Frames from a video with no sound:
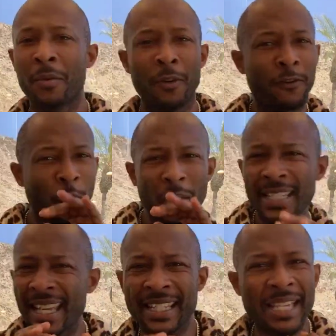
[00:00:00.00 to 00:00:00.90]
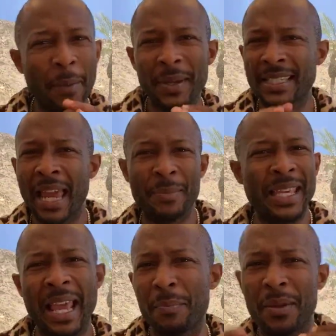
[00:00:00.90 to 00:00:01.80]
When Floyd is at the top of his game, he
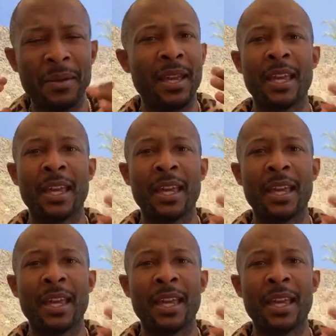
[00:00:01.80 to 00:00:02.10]
can't be.